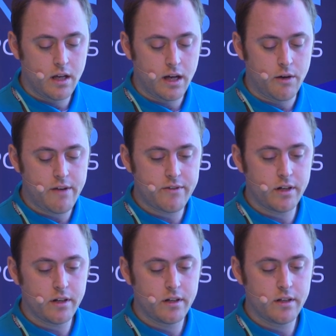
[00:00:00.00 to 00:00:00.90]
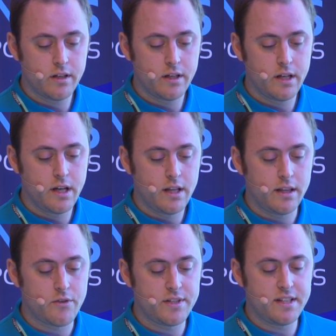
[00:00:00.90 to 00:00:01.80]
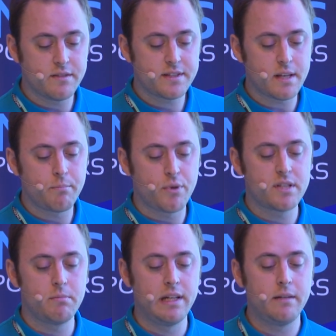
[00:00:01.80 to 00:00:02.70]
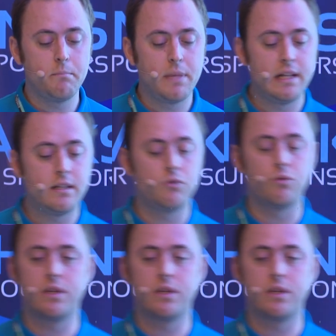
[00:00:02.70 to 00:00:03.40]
However, there is still some possibility to